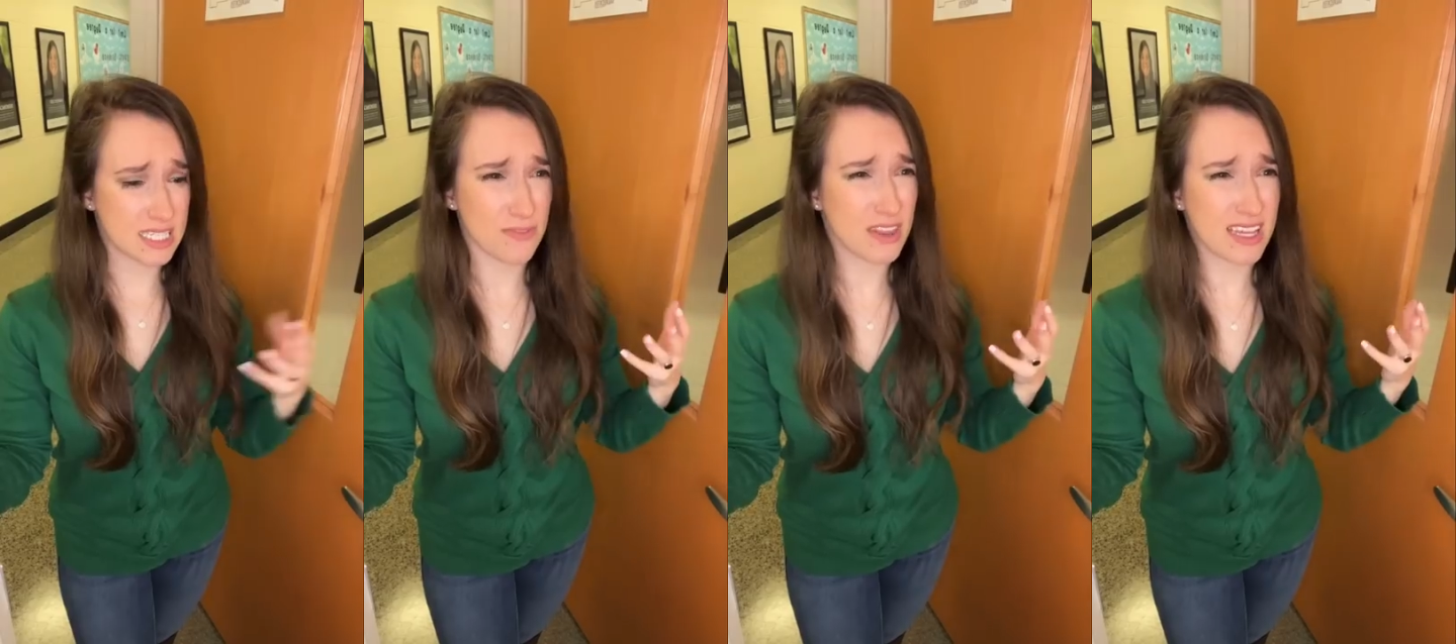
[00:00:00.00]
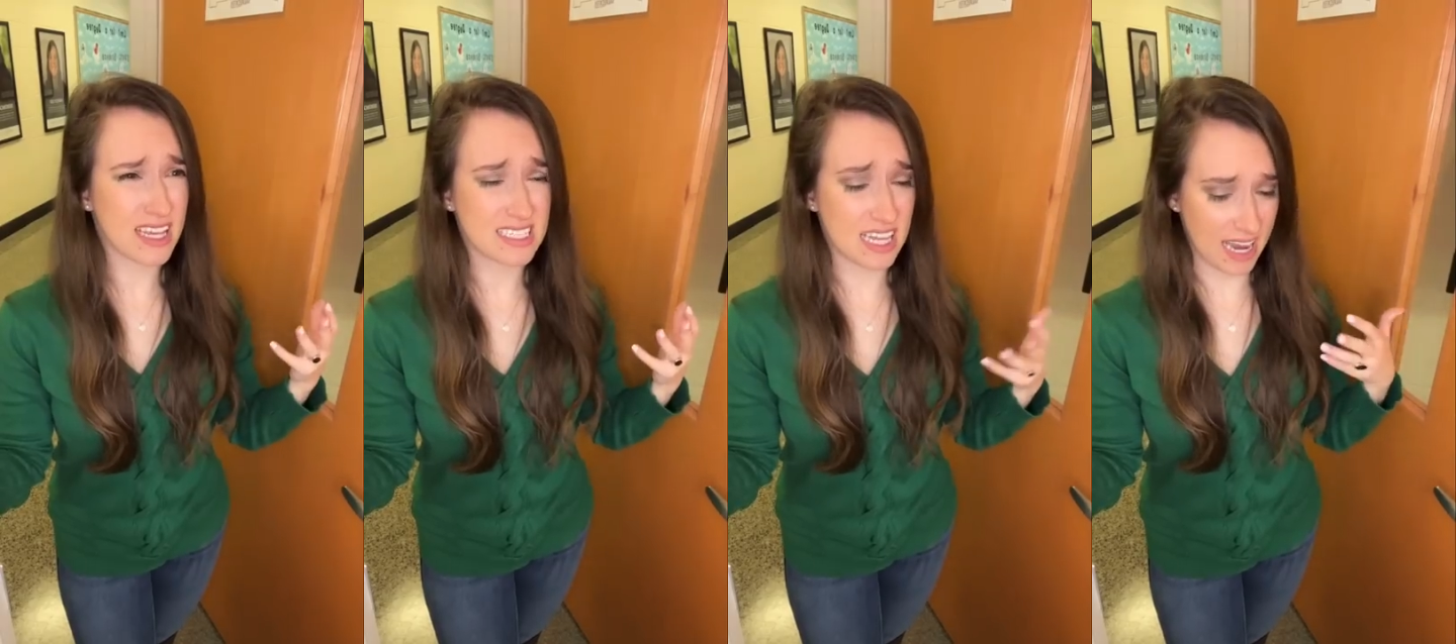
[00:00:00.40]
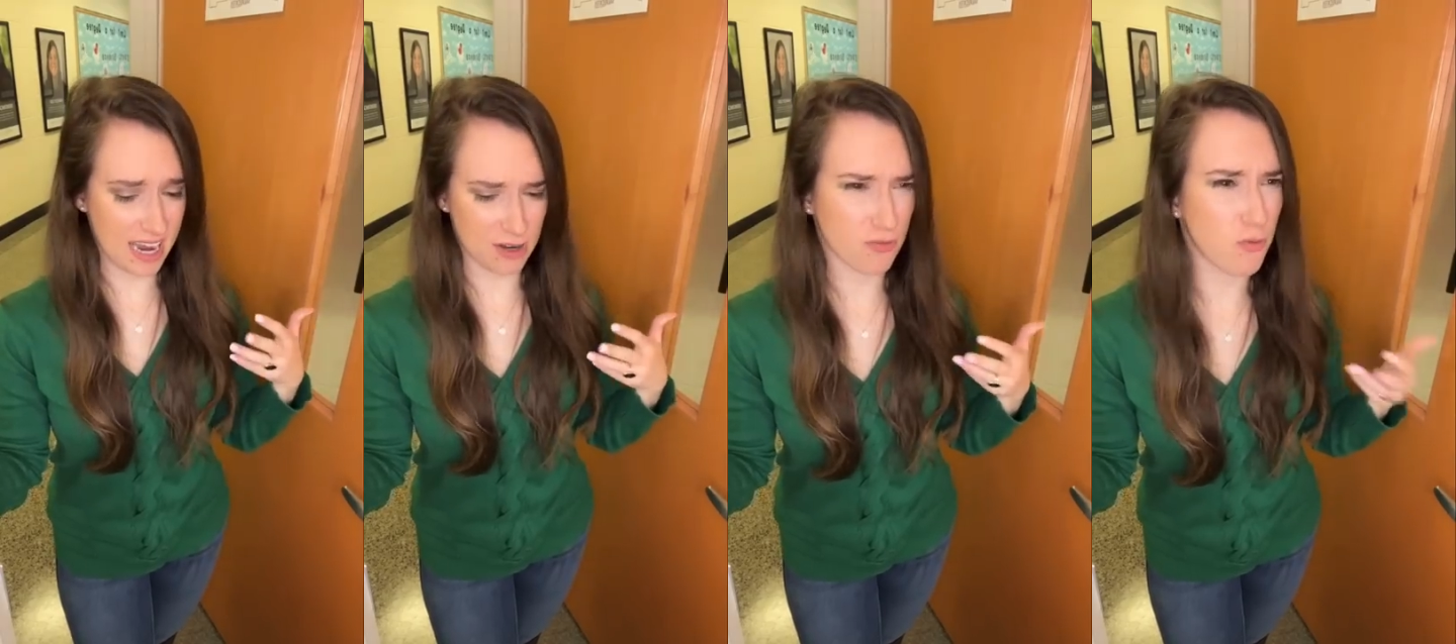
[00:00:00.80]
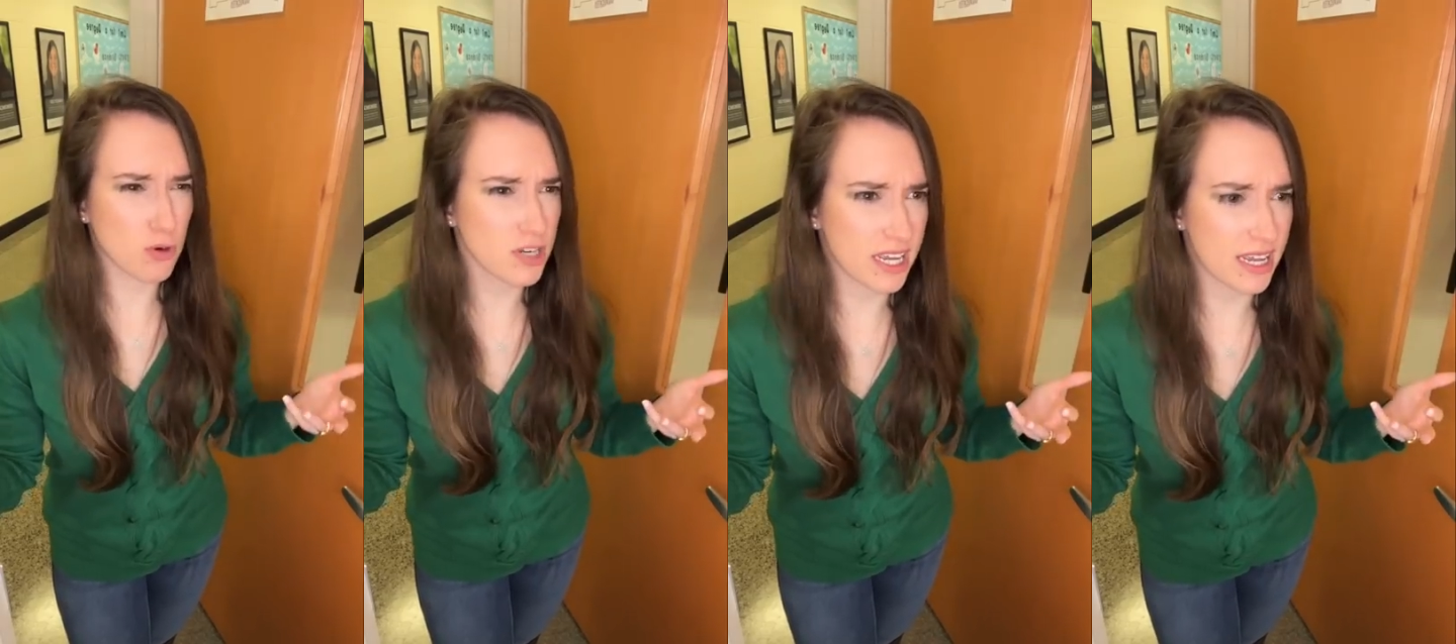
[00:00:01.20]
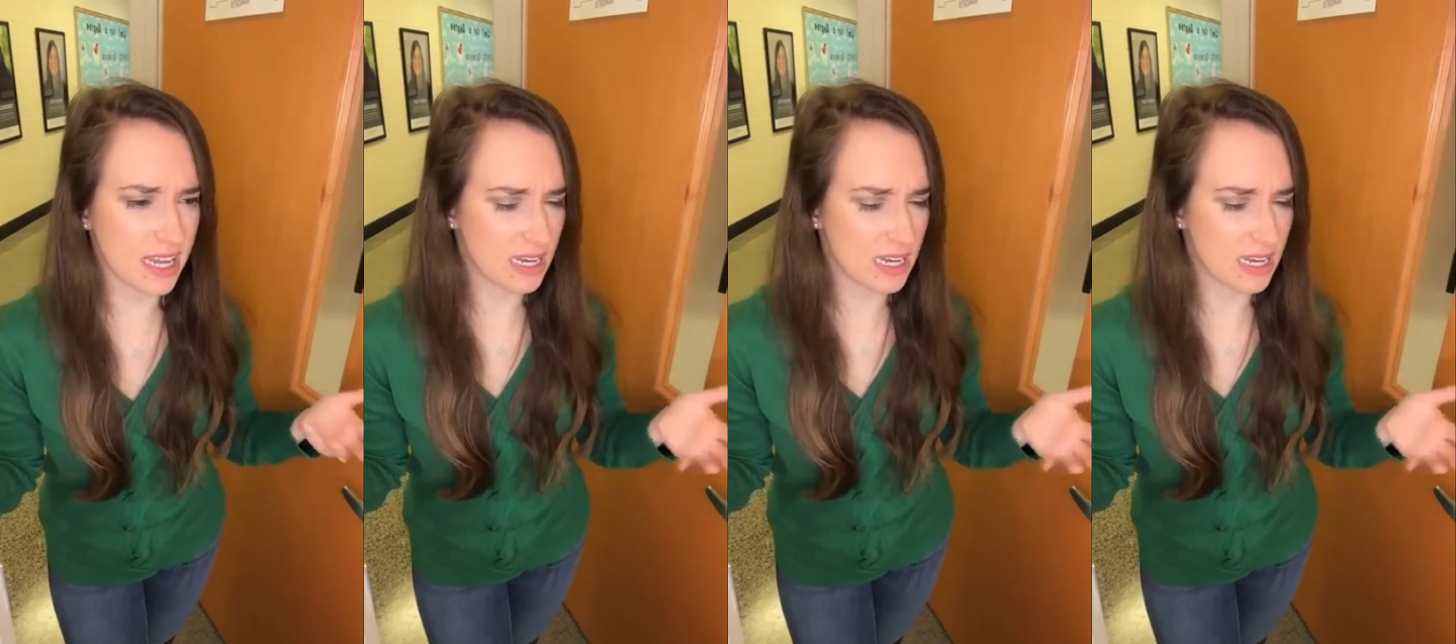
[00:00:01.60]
Except for the kids that can't afford it,